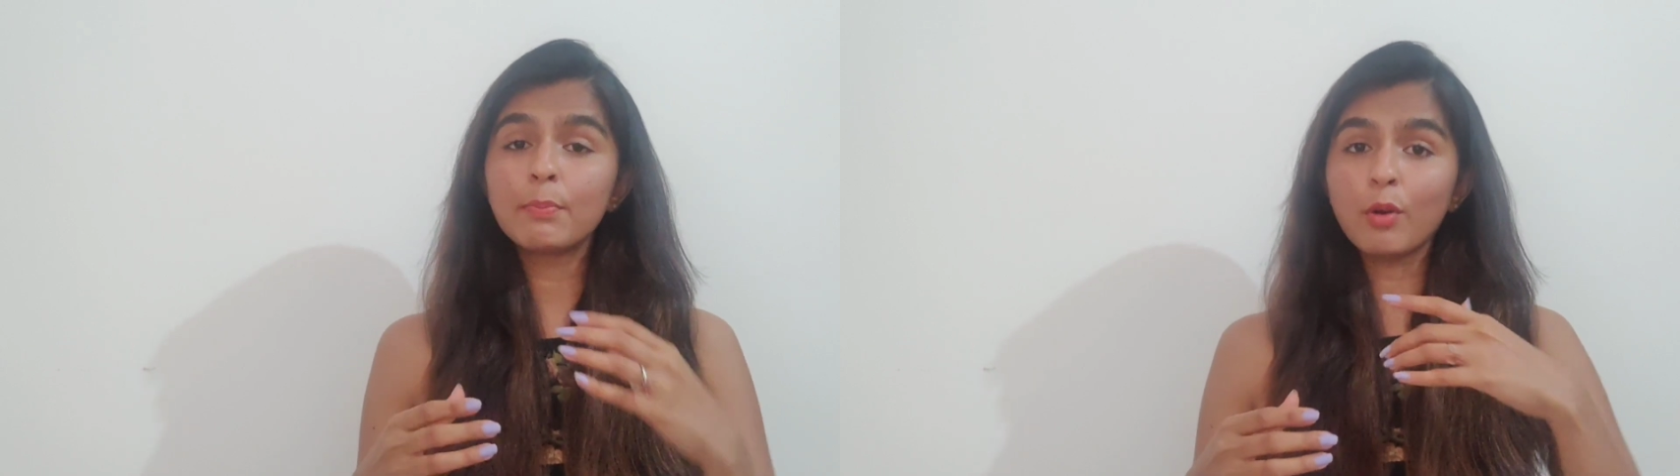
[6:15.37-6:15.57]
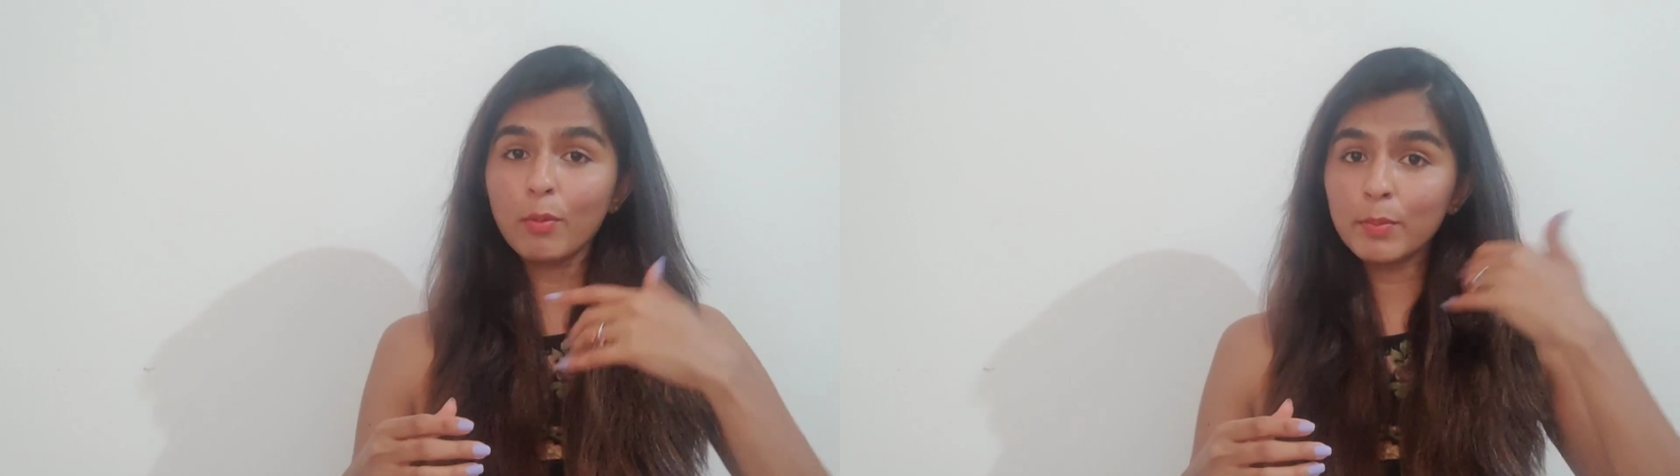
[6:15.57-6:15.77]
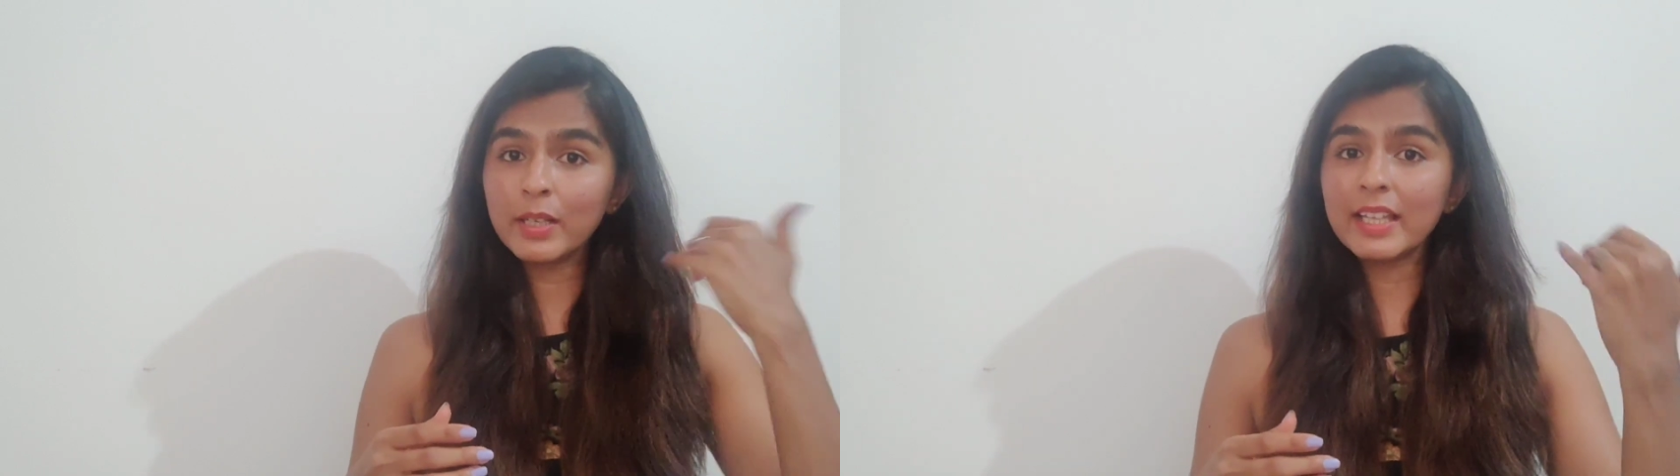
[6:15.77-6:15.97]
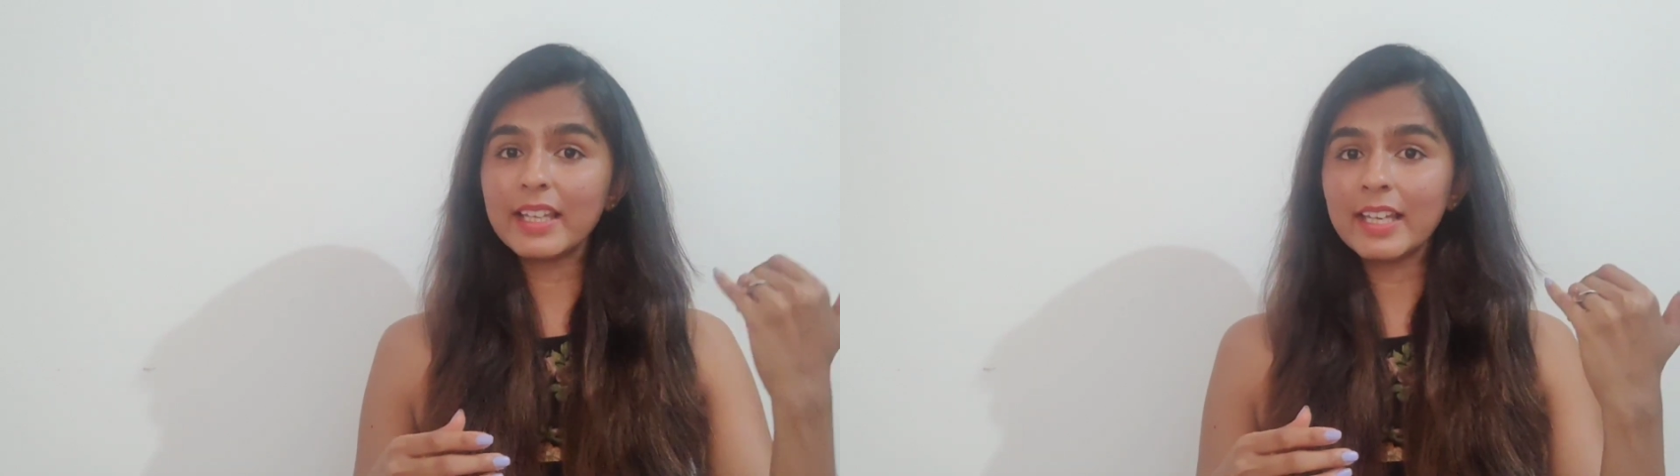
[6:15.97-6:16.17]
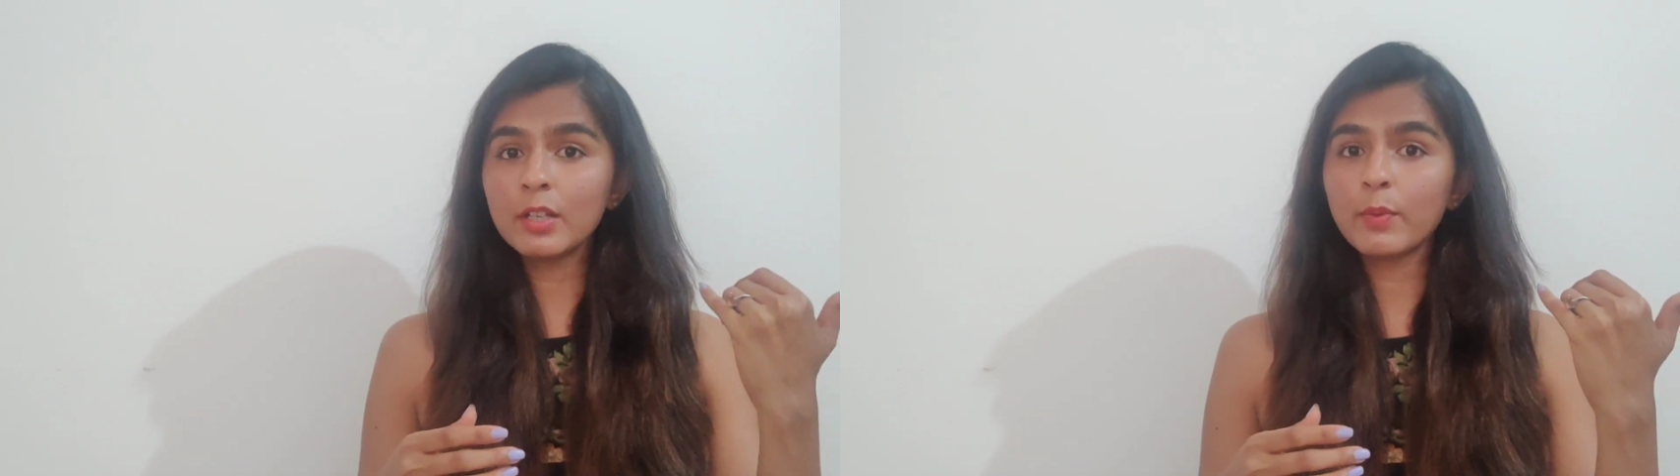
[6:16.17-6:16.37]
they probably
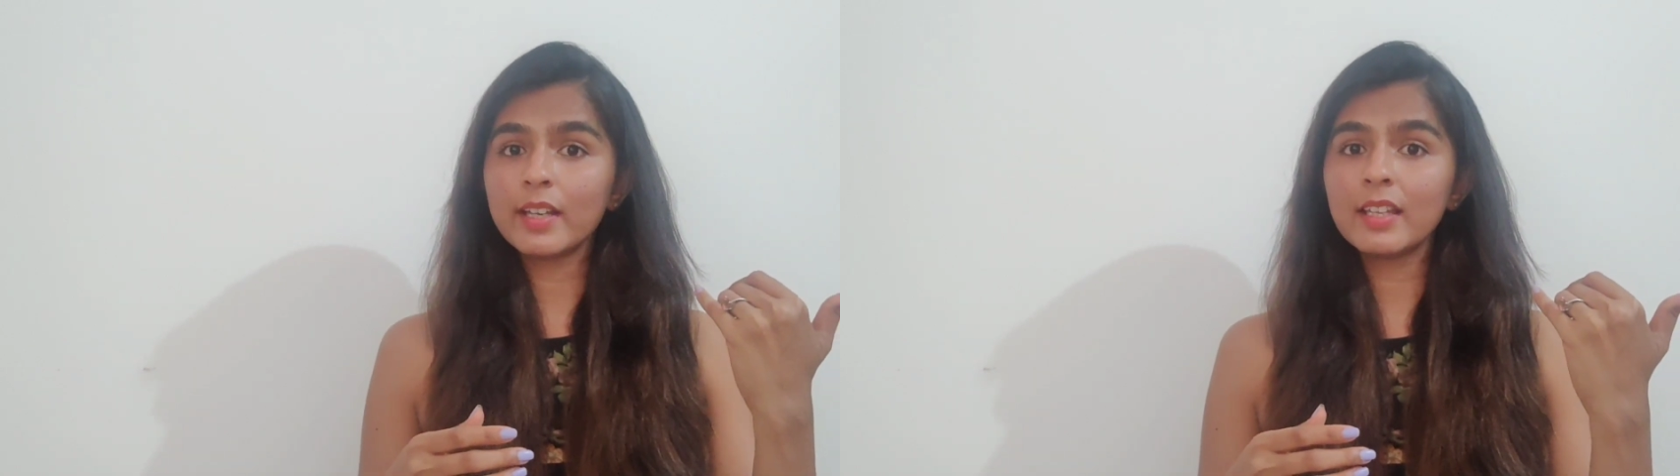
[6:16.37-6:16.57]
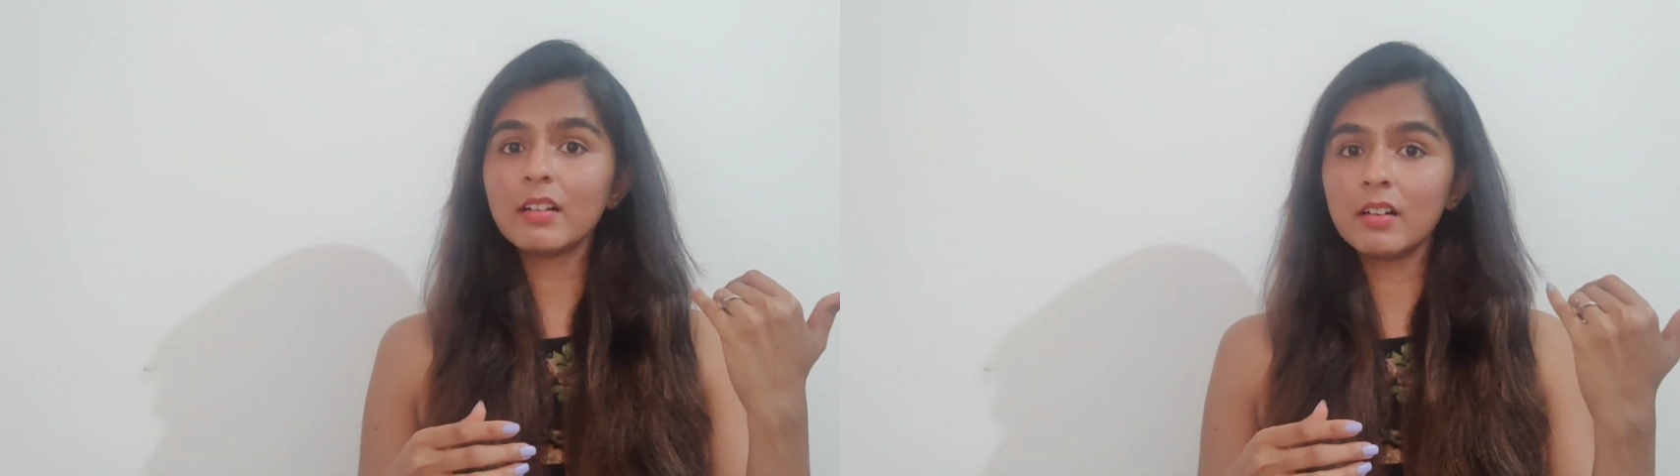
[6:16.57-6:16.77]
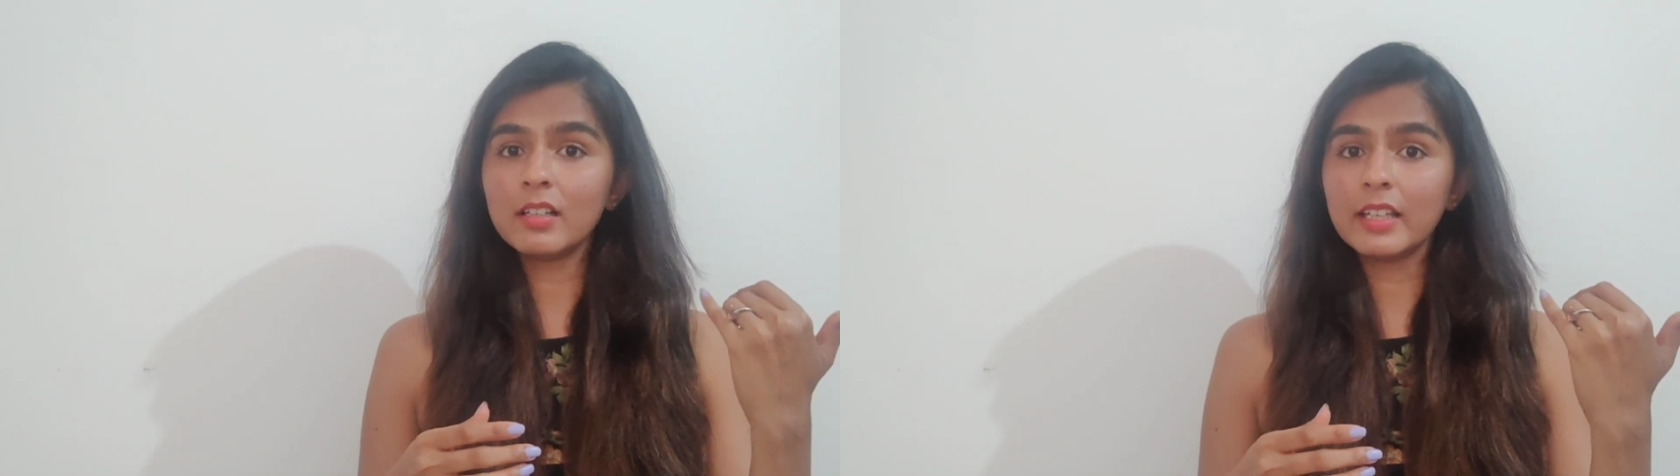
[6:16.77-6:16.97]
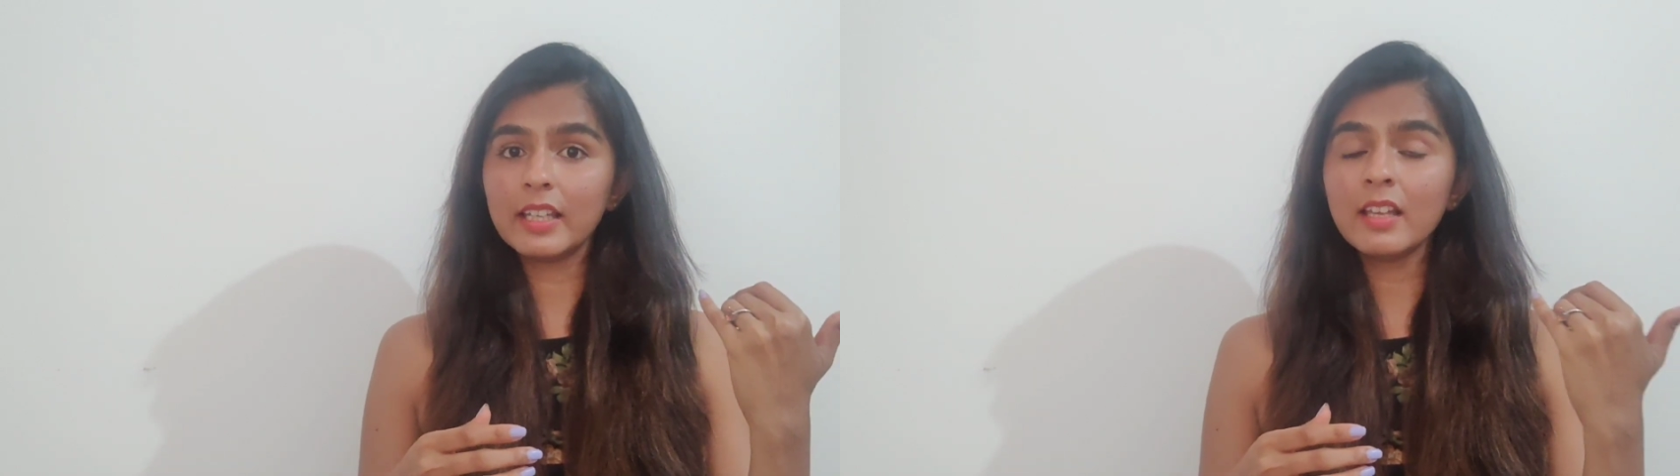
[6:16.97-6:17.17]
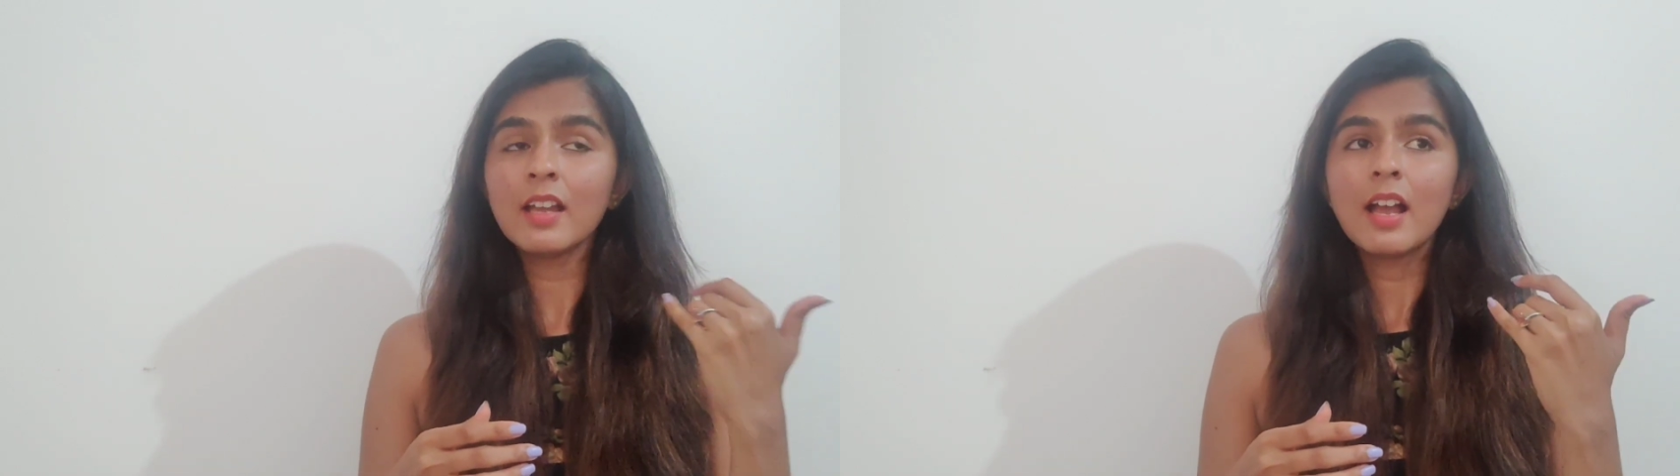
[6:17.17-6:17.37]
eat very
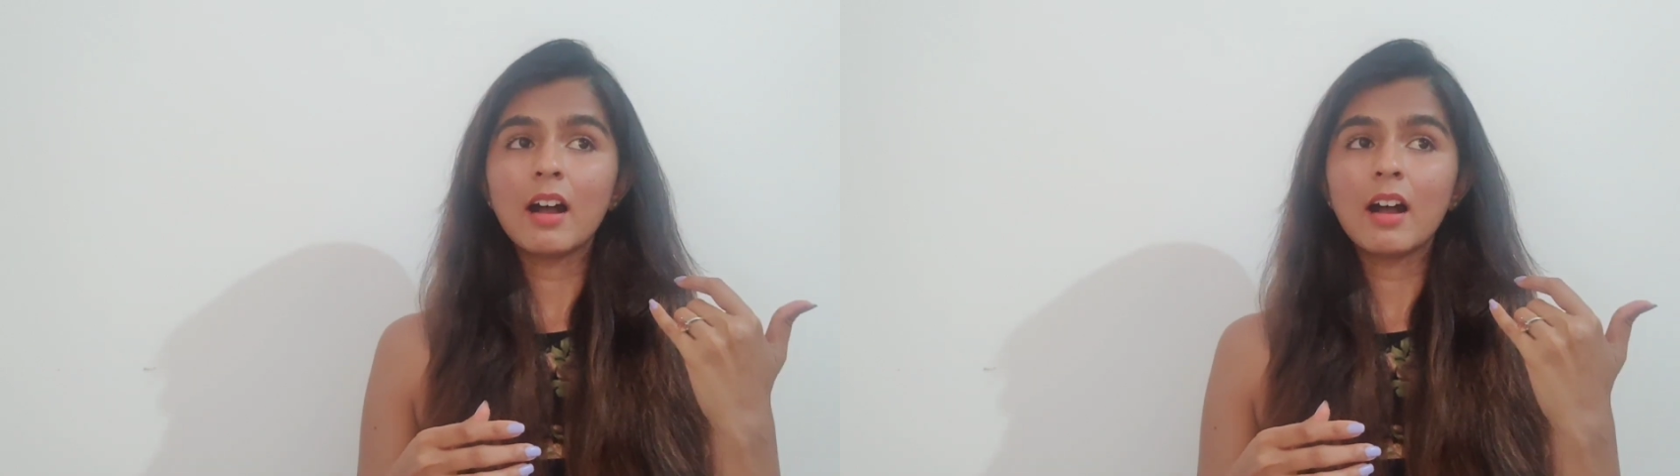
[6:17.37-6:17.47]
early